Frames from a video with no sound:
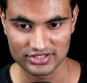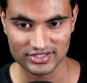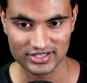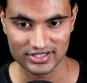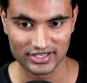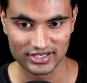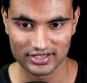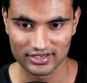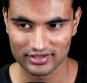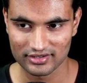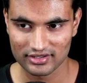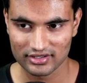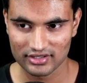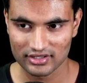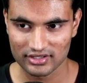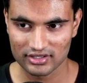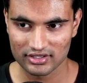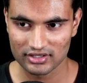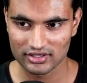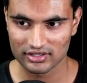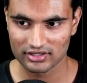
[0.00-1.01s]
And
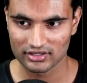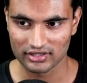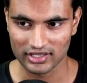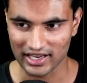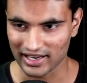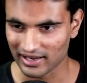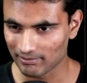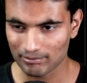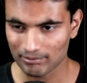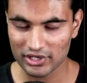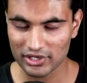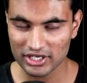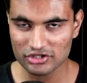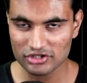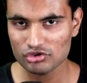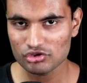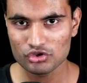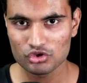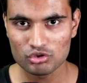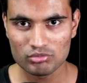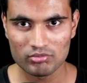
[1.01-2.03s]
I'm pretty sure
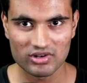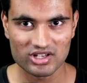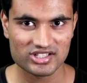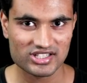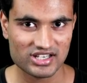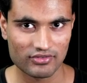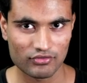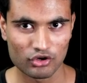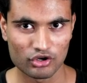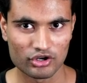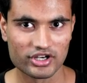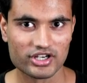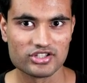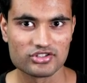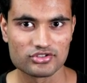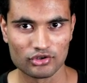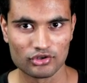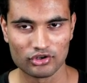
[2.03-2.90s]
you must have already saw